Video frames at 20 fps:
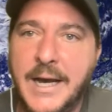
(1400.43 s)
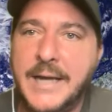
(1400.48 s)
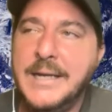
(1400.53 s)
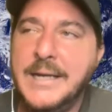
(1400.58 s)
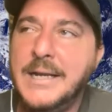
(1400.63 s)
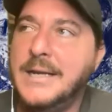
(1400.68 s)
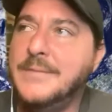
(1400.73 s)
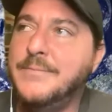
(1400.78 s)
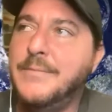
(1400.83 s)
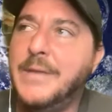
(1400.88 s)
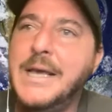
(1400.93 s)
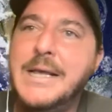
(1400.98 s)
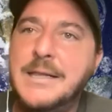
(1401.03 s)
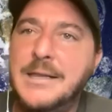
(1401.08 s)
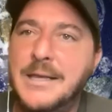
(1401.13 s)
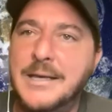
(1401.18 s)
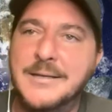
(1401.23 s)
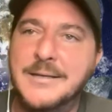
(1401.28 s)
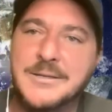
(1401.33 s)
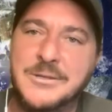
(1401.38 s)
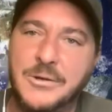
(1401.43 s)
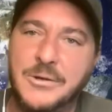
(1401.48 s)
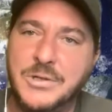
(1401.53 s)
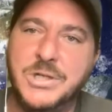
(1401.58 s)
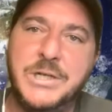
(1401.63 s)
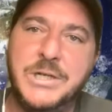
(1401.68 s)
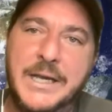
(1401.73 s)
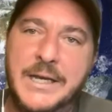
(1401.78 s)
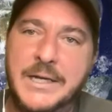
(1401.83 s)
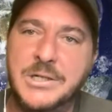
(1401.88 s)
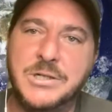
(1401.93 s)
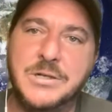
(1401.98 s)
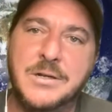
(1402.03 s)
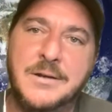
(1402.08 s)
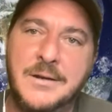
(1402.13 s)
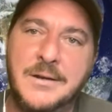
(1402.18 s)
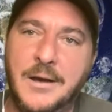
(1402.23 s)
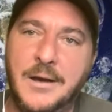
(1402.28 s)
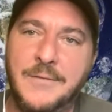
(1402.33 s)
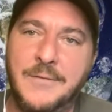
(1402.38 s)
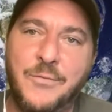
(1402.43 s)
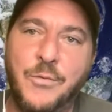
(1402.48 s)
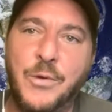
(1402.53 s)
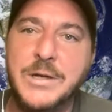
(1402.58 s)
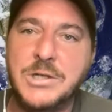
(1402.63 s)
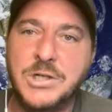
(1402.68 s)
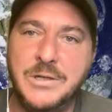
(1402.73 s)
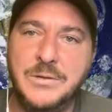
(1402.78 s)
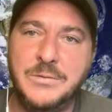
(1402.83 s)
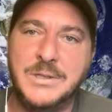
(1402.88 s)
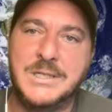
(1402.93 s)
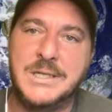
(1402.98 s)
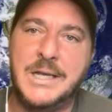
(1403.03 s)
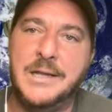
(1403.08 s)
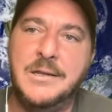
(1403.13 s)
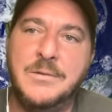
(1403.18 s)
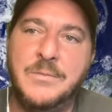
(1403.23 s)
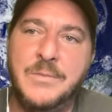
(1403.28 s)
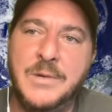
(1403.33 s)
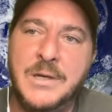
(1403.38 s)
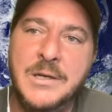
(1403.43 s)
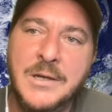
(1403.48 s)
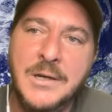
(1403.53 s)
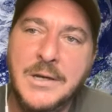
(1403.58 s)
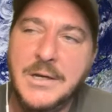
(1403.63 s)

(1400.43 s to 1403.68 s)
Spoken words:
I didn't make the association of what she was telling me.